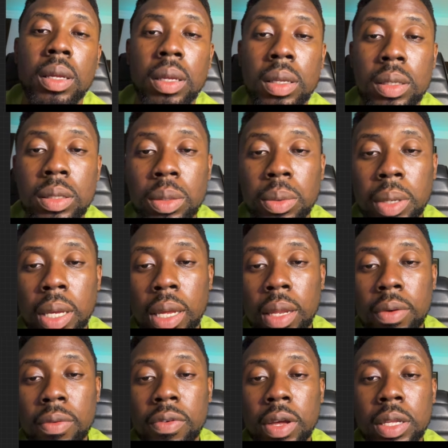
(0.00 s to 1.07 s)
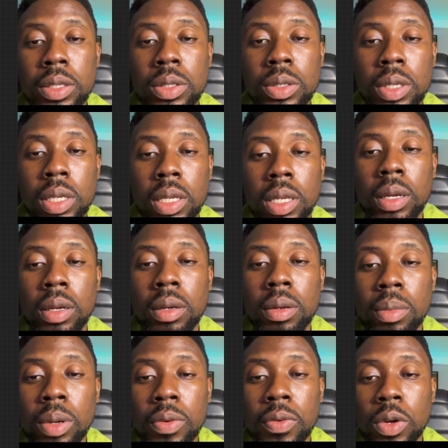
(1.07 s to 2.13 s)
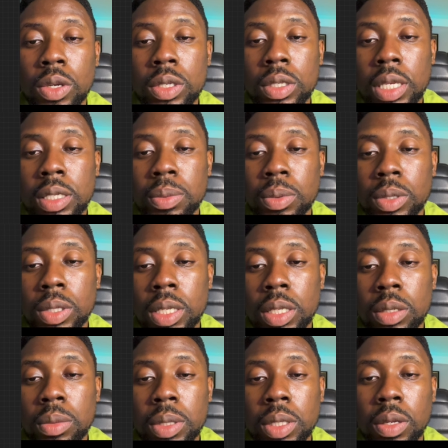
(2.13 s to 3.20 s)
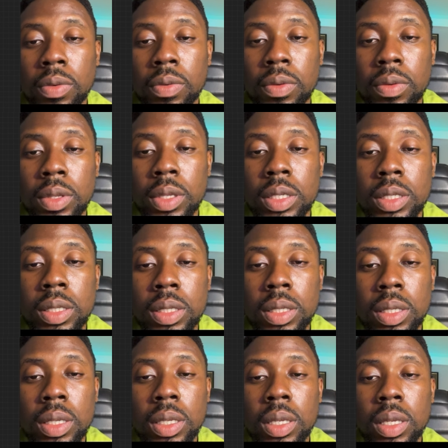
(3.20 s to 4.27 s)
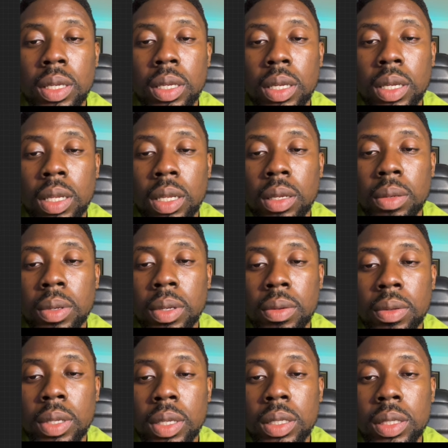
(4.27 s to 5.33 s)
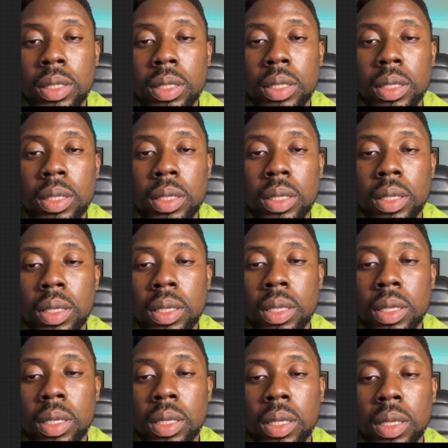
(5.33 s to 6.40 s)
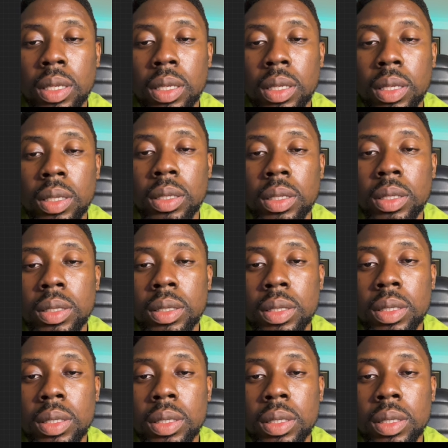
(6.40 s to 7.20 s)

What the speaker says: So we can fine tune it now. But of course, let's put a little bit of this, a little bit of this, this.